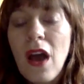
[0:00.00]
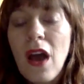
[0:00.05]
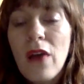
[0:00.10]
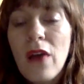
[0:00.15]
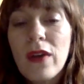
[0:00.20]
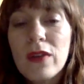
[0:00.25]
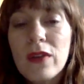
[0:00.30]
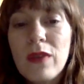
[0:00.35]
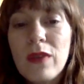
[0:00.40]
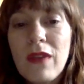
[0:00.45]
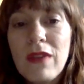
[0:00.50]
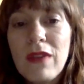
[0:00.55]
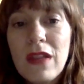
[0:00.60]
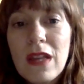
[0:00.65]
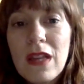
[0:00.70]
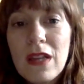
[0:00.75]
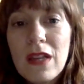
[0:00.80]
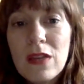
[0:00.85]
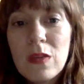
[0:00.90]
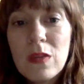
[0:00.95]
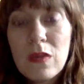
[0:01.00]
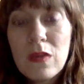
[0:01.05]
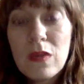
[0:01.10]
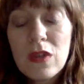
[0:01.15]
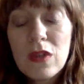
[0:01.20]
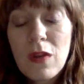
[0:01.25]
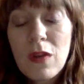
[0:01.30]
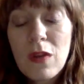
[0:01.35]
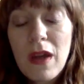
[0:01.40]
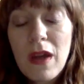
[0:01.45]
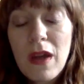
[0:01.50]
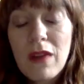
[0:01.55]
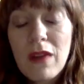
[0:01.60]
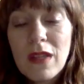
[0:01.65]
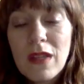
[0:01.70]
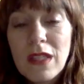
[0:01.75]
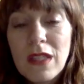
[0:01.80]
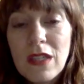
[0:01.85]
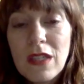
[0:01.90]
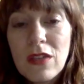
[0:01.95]
All right. Do we have anything else we want to talk about
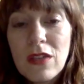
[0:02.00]
Evicted,